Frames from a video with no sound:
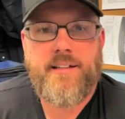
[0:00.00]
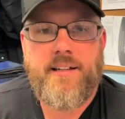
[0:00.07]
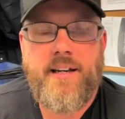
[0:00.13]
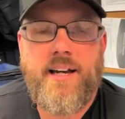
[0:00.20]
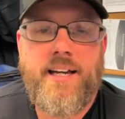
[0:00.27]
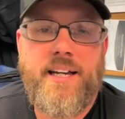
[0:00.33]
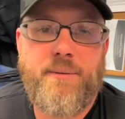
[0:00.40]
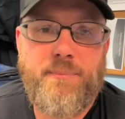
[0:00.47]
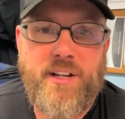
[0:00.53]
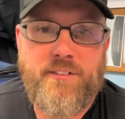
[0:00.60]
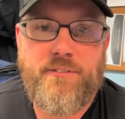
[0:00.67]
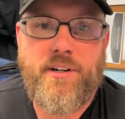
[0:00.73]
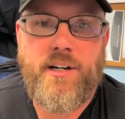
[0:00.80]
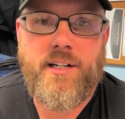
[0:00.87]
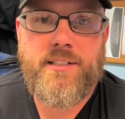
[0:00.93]
Hi, I'm
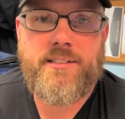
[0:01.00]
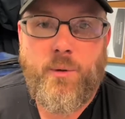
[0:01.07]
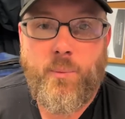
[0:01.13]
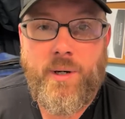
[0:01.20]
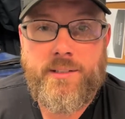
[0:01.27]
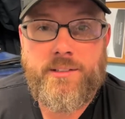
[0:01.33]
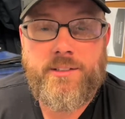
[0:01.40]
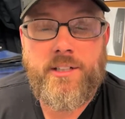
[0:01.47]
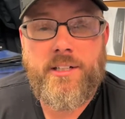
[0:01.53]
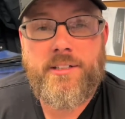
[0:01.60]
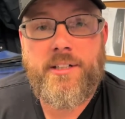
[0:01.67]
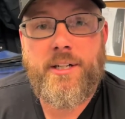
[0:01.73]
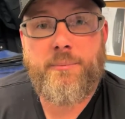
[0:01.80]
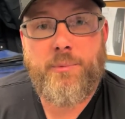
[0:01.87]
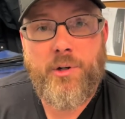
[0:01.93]
Nick Fox, weld
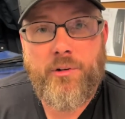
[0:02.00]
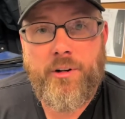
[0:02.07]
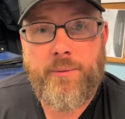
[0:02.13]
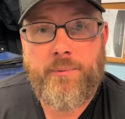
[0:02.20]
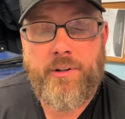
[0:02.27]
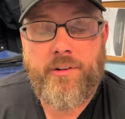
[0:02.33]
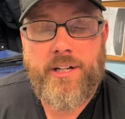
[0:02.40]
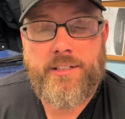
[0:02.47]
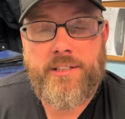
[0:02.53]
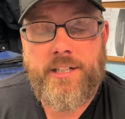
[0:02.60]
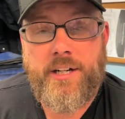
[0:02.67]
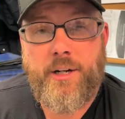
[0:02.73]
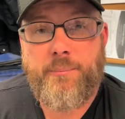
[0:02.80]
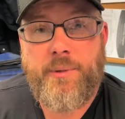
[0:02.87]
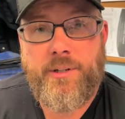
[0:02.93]
instructor and program director
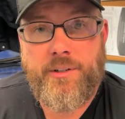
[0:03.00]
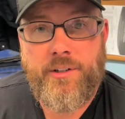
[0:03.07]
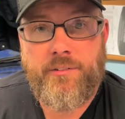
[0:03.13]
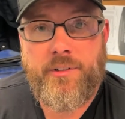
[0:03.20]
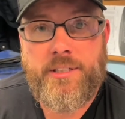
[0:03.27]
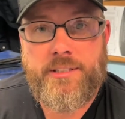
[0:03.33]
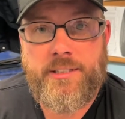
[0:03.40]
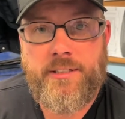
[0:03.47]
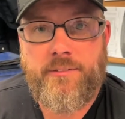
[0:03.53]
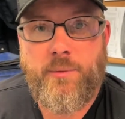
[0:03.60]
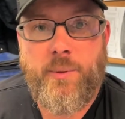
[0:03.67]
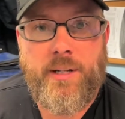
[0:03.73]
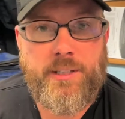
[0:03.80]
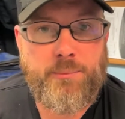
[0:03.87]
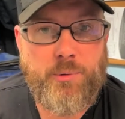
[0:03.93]
here at Beal University of
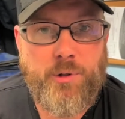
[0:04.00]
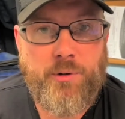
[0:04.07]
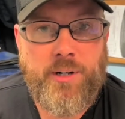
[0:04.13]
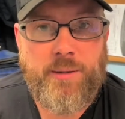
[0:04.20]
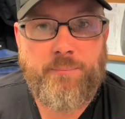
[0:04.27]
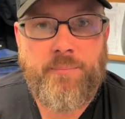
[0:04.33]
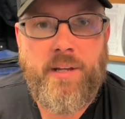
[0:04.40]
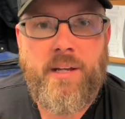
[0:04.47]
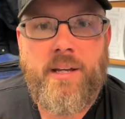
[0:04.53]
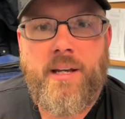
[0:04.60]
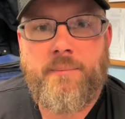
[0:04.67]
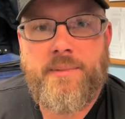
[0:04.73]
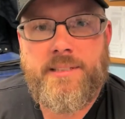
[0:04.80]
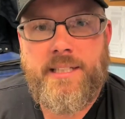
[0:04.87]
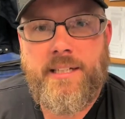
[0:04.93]
the welding program.
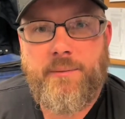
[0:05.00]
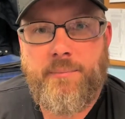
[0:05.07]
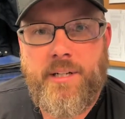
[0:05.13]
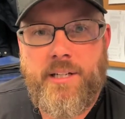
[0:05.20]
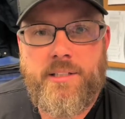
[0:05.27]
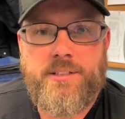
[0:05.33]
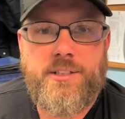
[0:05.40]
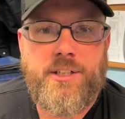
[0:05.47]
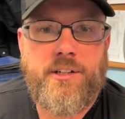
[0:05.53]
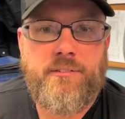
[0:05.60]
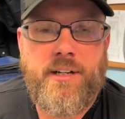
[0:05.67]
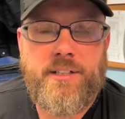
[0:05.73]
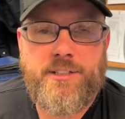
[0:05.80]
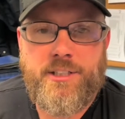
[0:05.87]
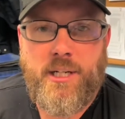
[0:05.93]
I'm going to take a minute and show
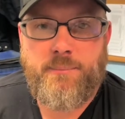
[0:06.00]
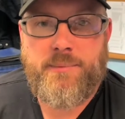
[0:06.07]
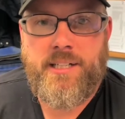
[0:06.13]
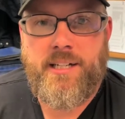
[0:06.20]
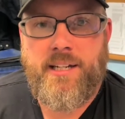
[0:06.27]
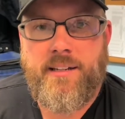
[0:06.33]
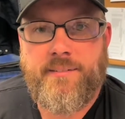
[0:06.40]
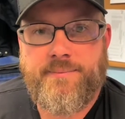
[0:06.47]
you around the shop today.